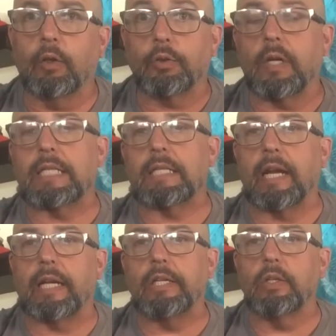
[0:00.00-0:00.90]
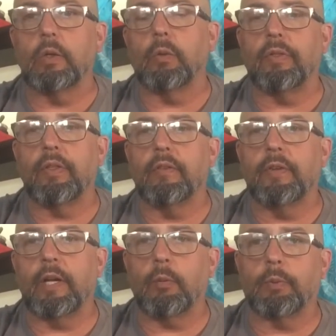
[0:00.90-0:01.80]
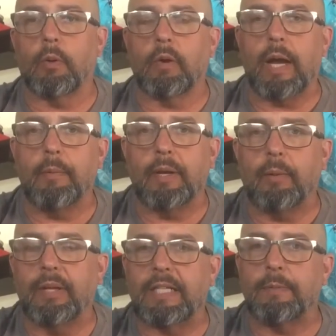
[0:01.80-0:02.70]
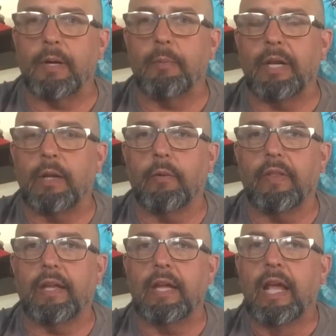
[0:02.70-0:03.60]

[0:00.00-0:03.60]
tricks that I can do within the video program, and I'm experimenting with it,